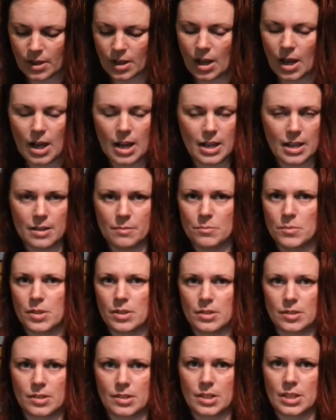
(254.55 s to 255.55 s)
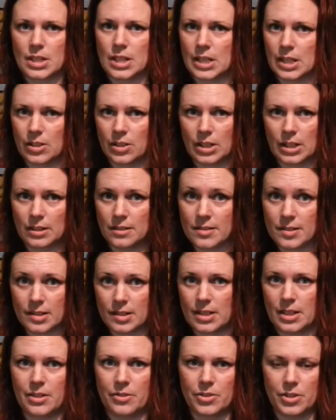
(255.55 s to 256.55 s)
I am in
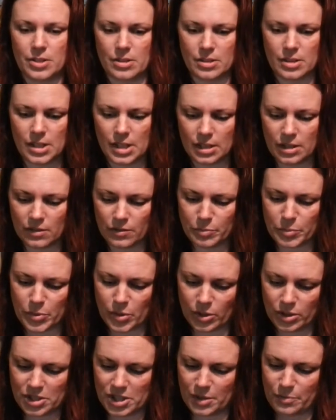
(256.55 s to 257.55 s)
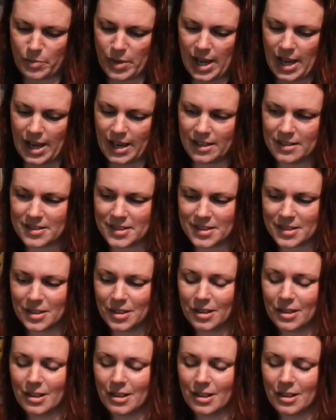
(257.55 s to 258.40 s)
serious need of project bags.